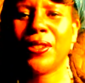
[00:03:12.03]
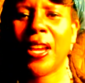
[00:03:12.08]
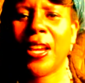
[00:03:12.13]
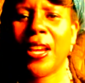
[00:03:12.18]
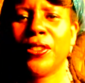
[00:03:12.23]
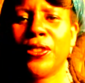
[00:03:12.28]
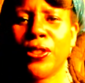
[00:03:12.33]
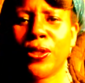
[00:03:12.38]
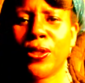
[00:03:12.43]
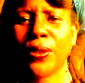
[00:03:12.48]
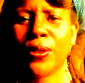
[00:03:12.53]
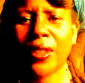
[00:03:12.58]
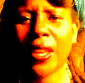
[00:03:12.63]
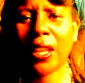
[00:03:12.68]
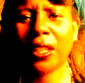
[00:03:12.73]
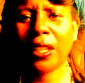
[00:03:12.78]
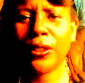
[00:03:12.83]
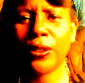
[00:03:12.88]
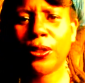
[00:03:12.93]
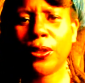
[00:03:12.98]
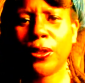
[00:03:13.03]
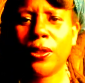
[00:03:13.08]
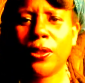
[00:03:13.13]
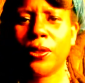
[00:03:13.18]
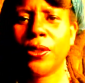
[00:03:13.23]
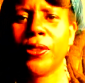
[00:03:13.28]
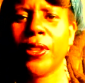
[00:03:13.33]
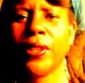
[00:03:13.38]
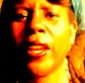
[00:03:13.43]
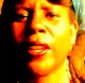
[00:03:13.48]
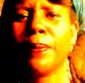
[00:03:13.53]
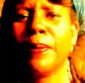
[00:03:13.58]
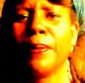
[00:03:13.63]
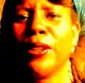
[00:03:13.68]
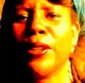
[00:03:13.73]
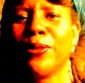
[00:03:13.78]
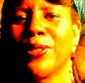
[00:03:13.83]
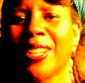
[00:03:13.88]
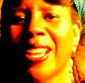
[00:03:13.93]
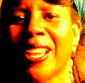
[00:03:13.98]
not just for that little
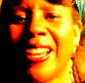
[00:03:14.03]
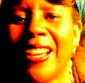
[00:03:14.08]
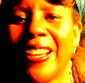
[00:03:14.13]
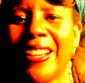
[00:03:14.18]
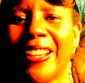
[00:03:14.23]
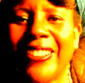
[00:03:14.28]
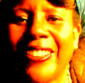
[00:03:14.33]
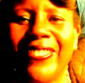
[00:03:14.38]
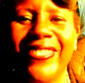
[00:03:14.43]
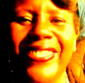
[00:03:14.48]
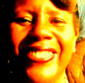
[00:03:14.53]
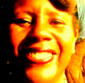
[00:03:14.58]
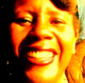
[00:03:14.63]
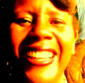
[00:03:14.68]
segment of time.